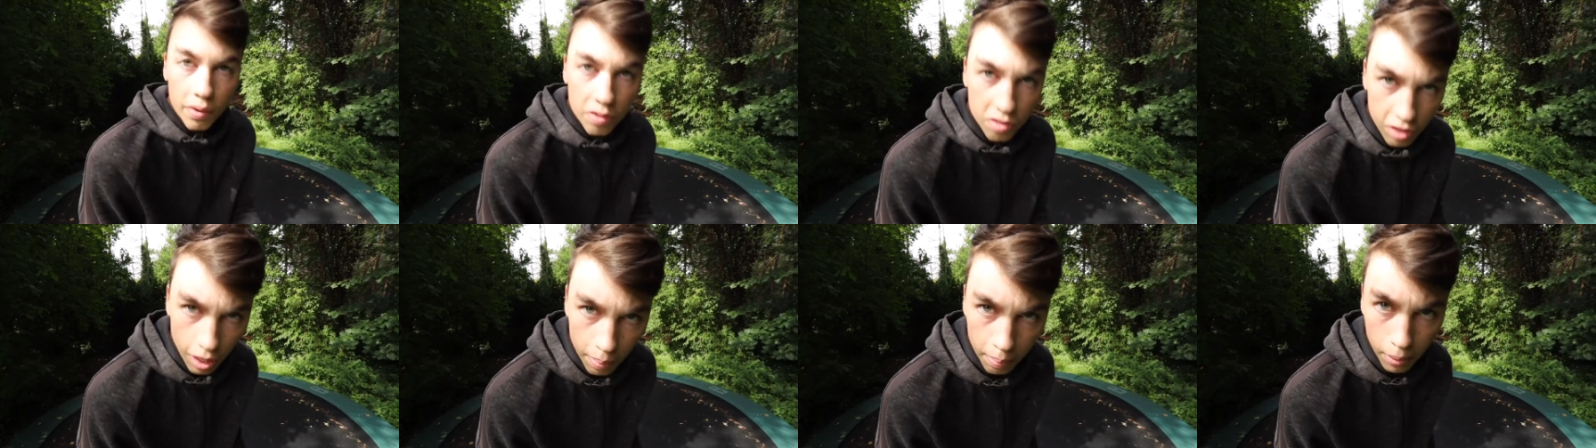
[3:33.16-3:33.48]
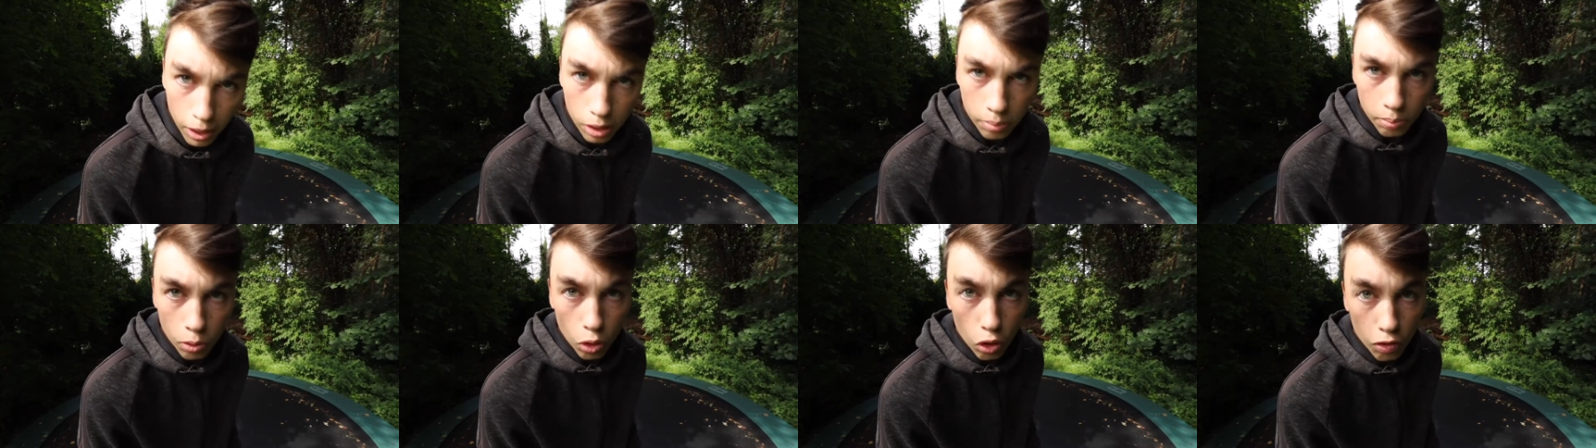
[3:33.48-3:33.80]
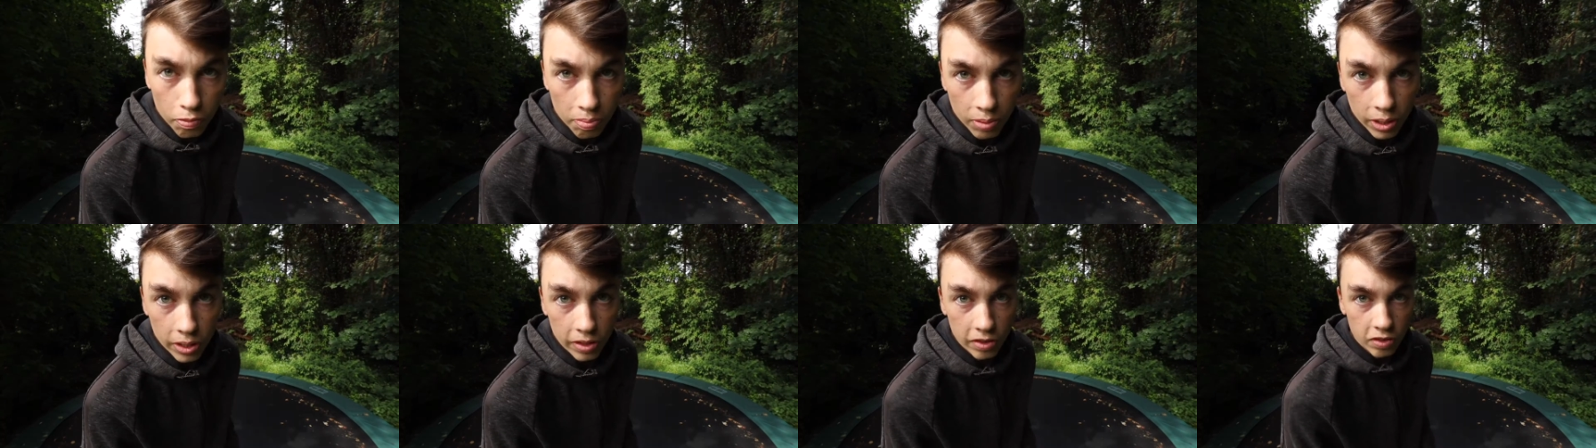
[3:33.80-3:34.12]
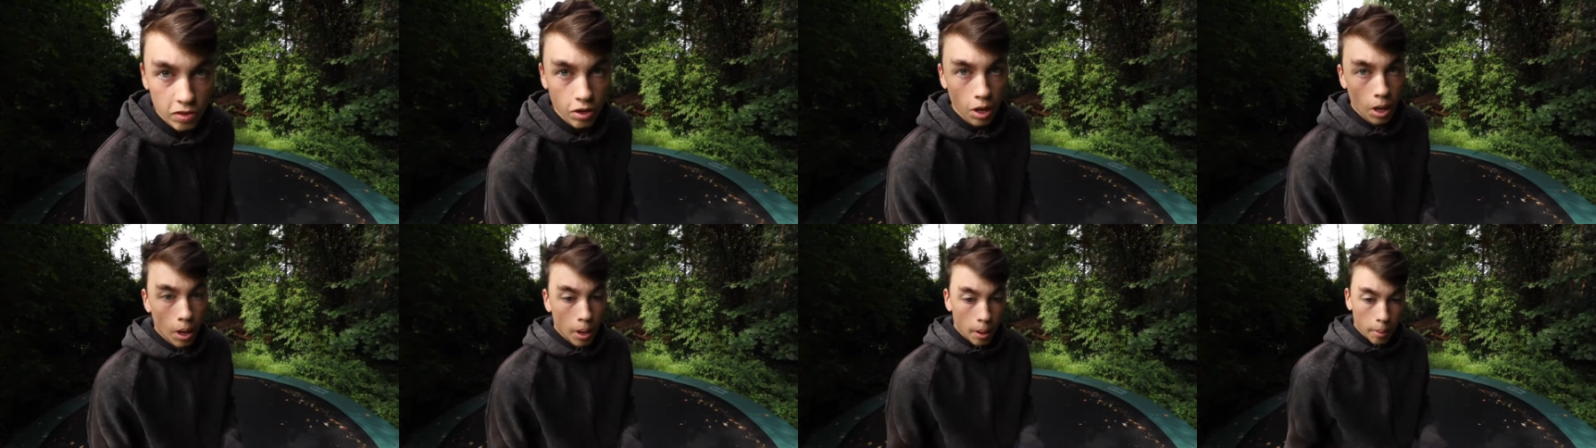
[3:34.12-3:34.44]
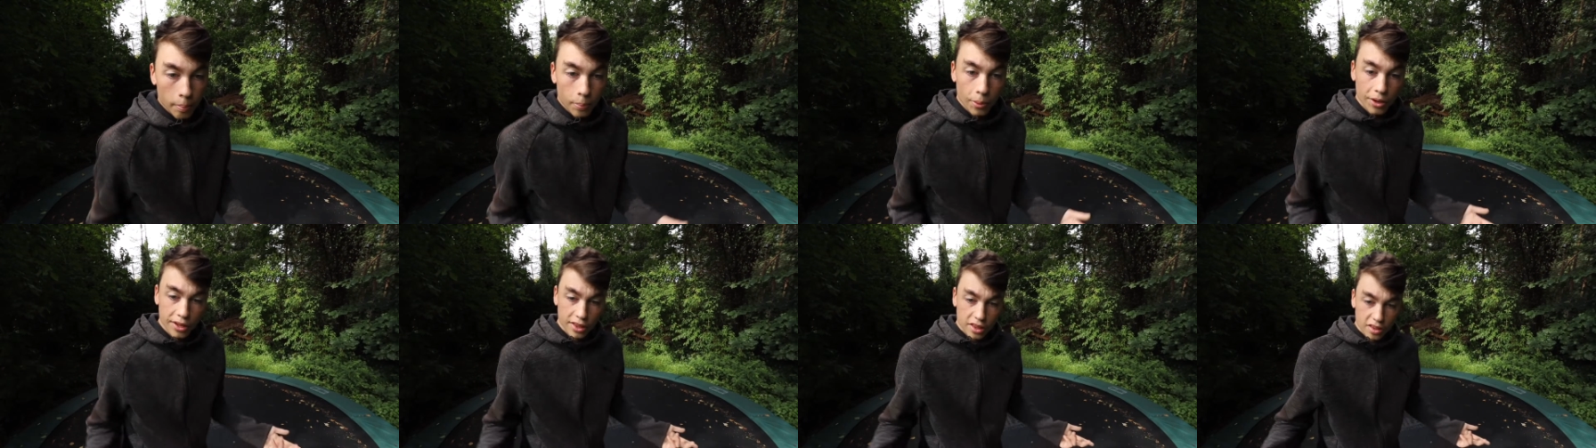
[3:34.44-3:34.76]
similar movements,
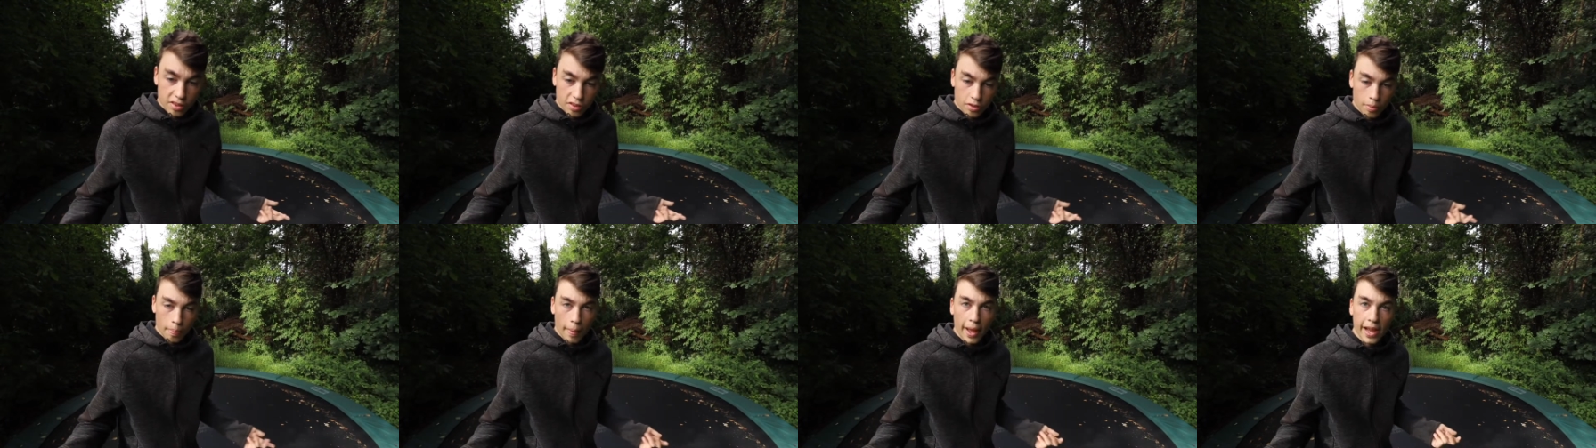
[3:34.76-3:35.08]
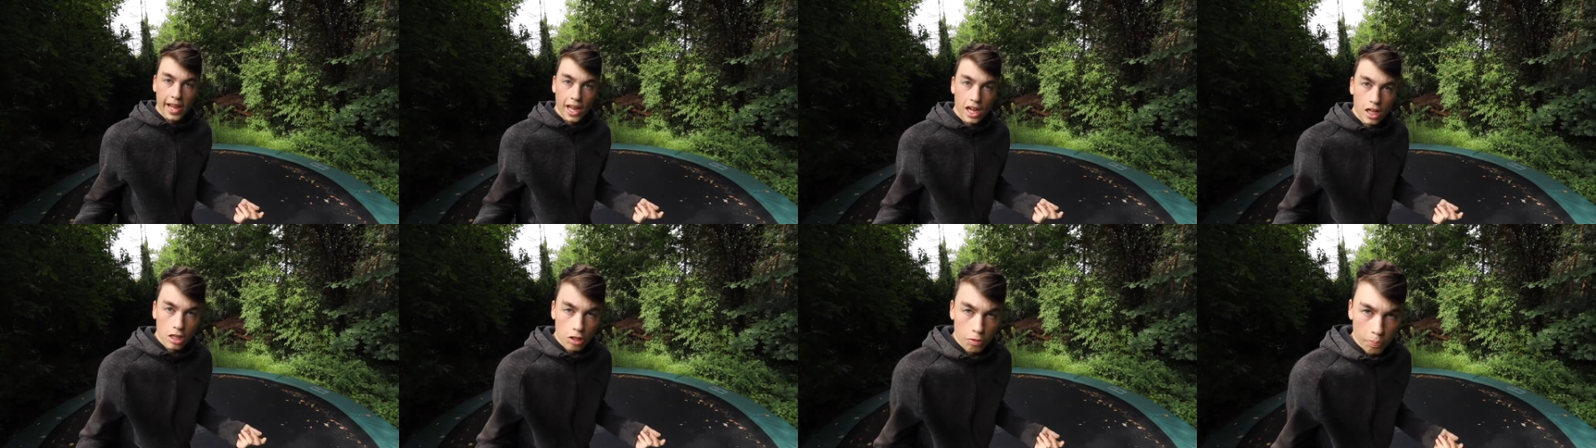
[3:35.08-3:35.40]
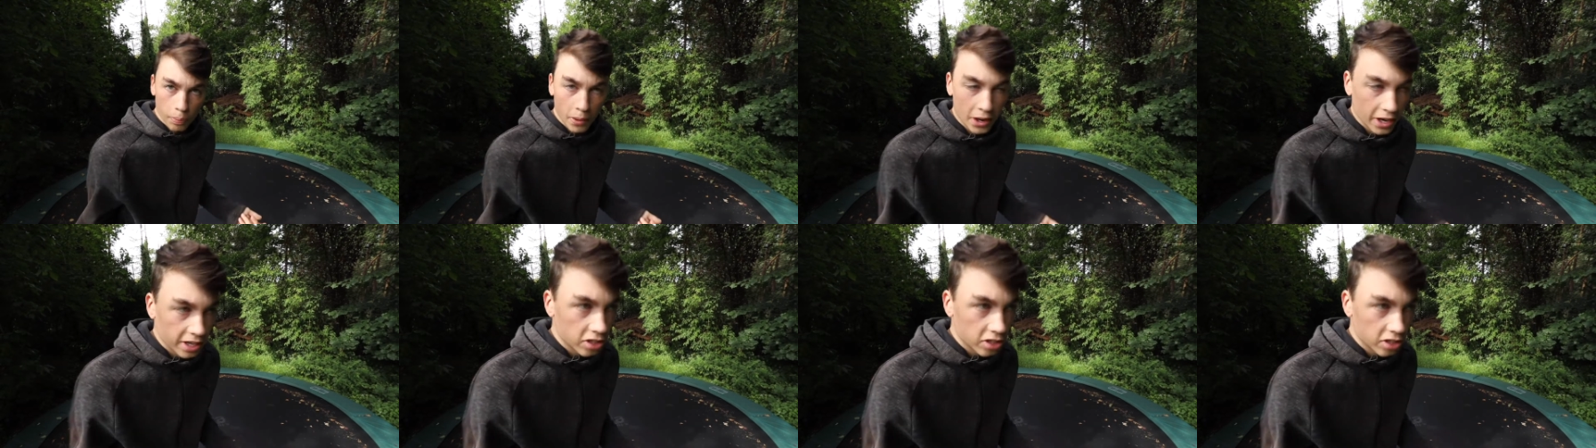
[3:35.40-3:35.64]
but the back handspring